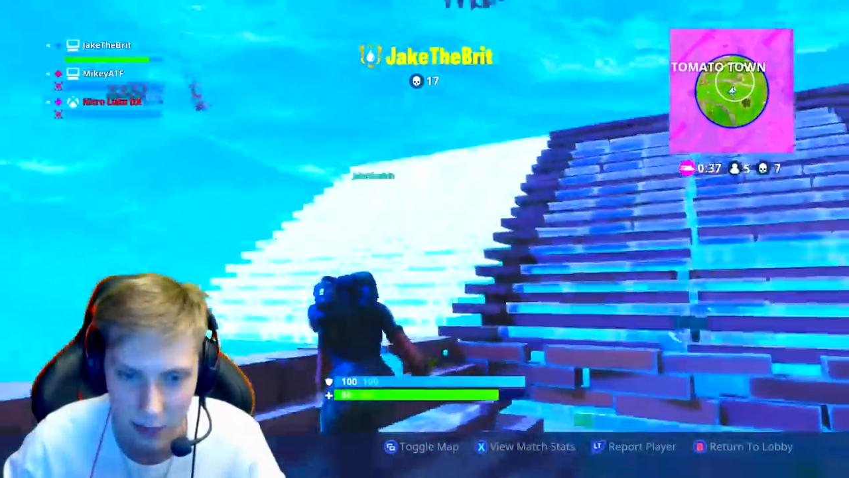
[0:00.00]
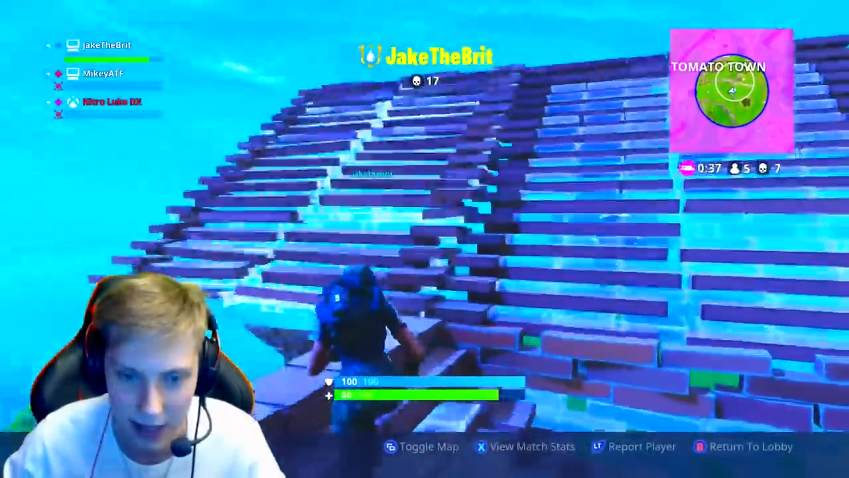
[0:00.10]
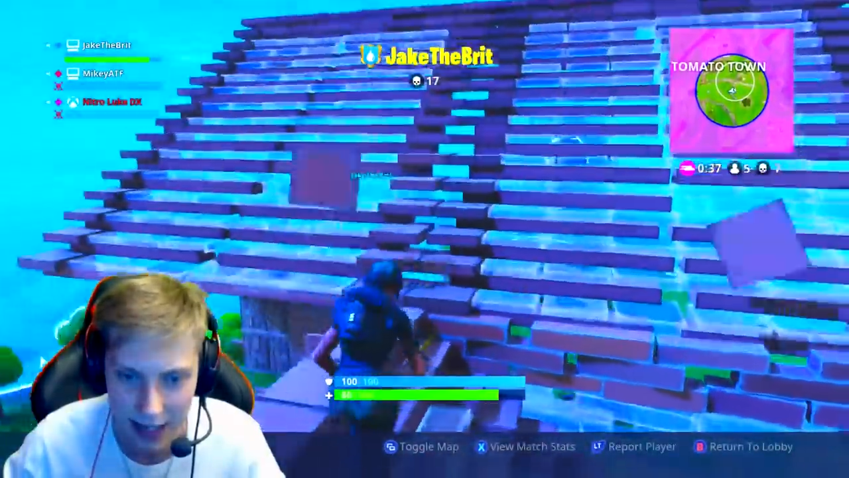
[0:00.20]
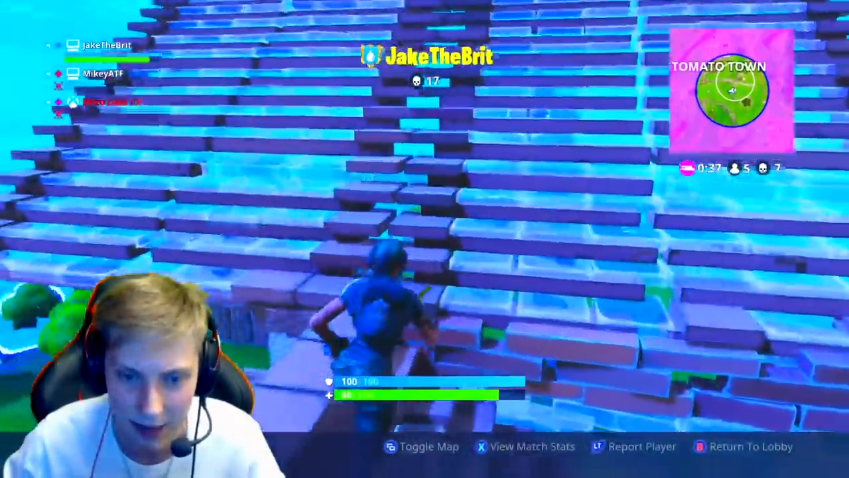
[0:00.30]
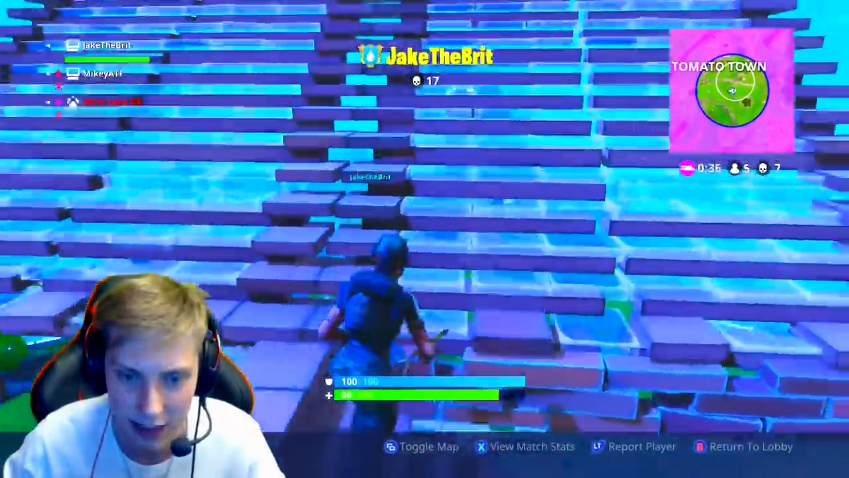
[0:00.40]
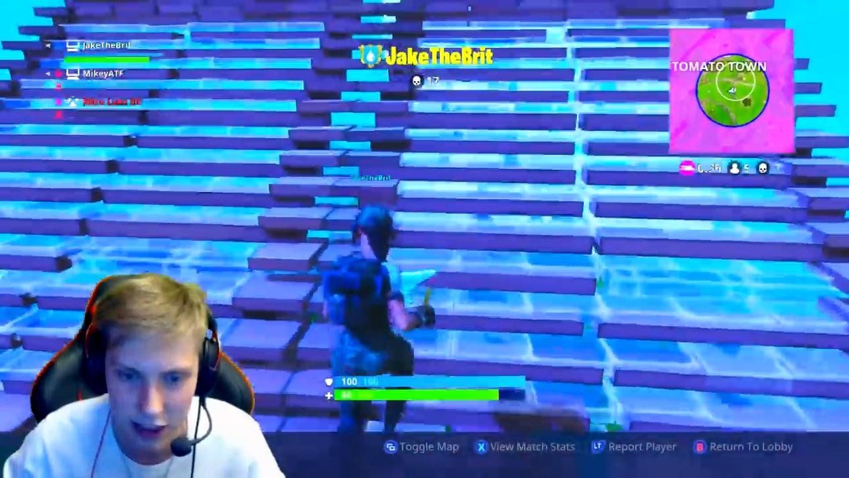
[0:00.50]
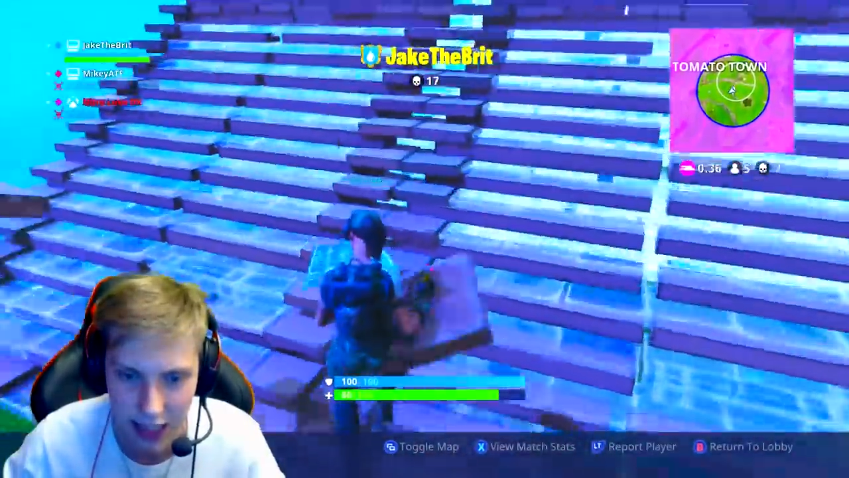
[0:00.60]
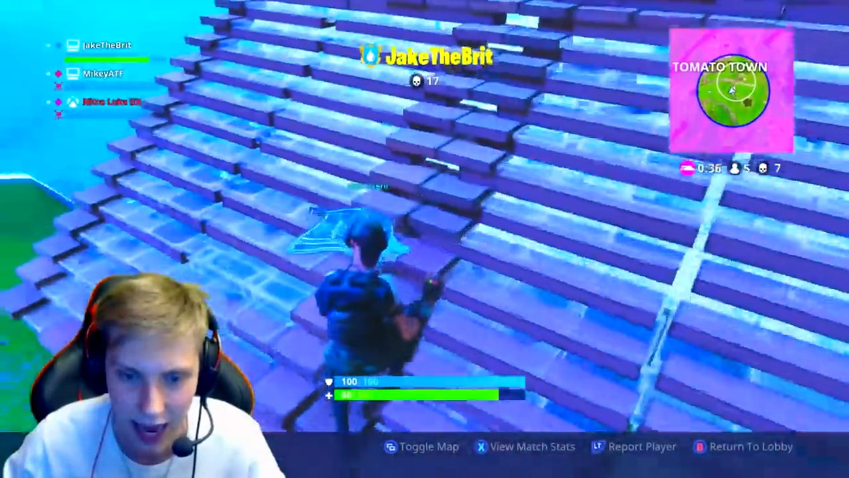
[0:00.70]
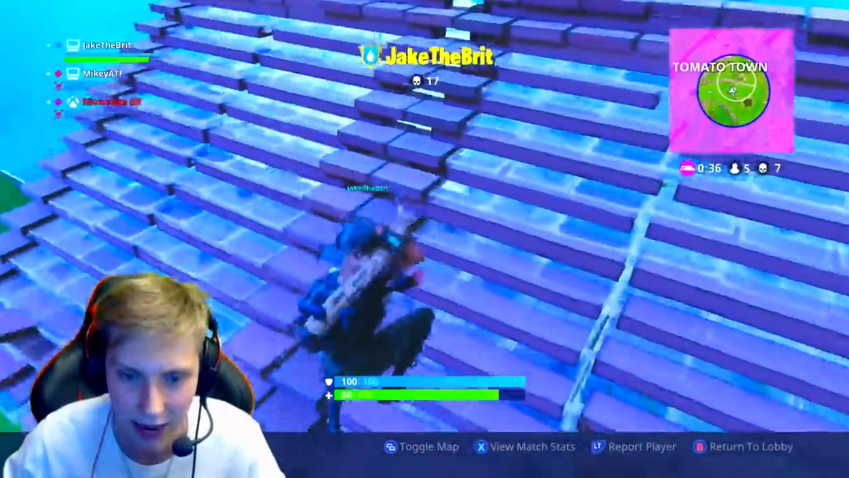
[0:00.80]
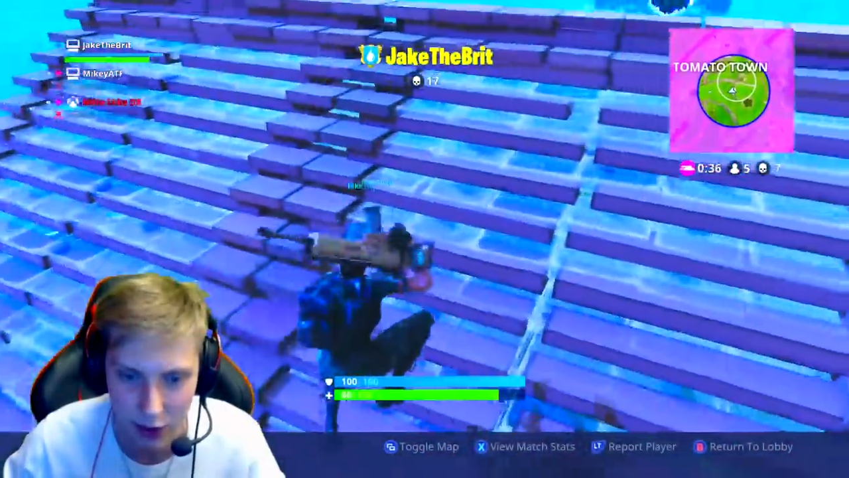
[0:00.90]
of damage. He's
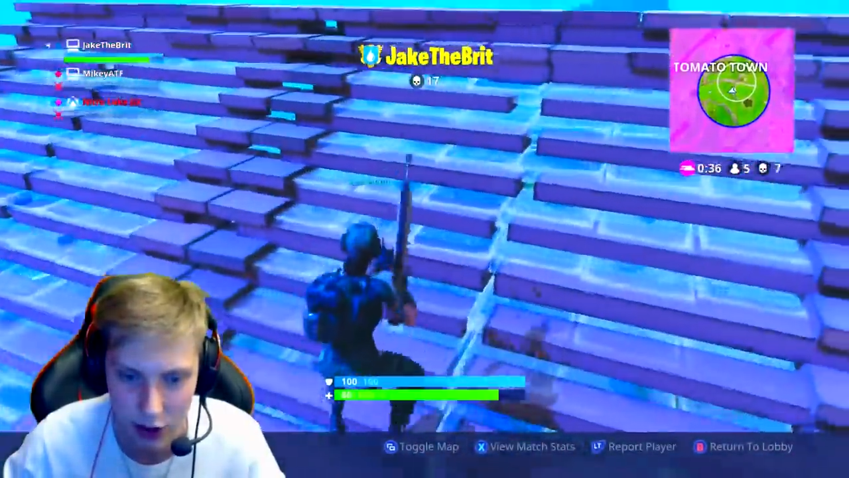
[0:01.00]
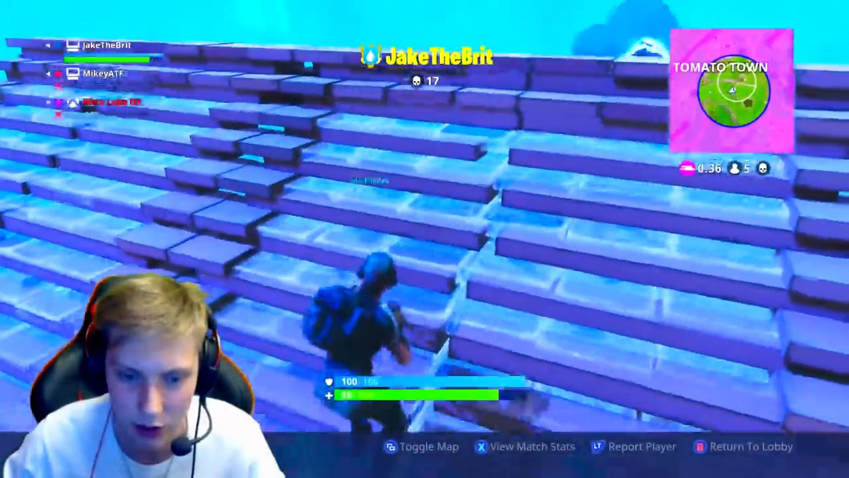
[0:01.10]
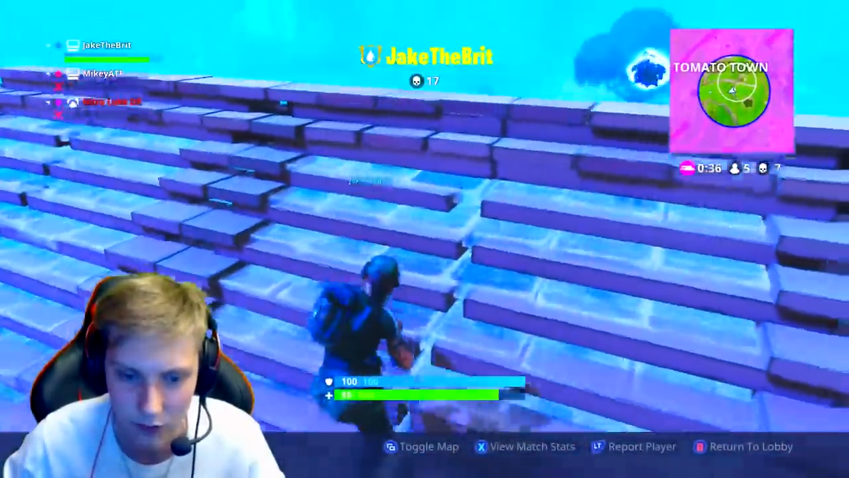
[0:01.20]
absolutely